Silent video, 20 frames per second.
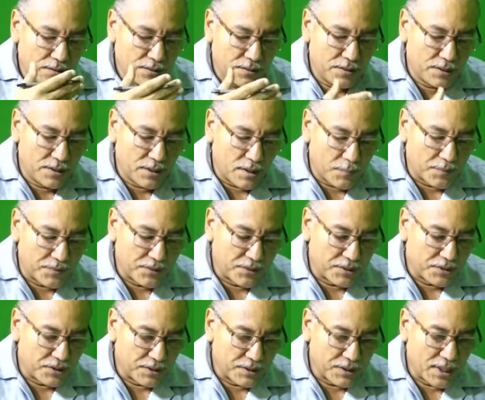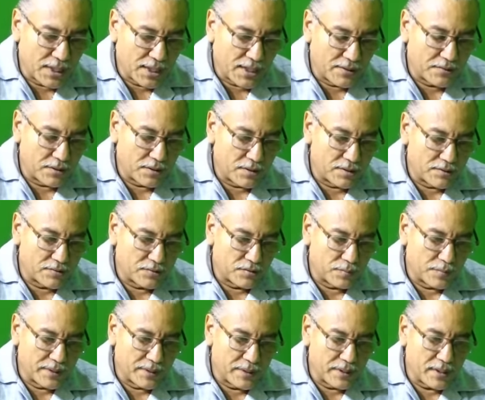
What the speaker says: the opposition has also been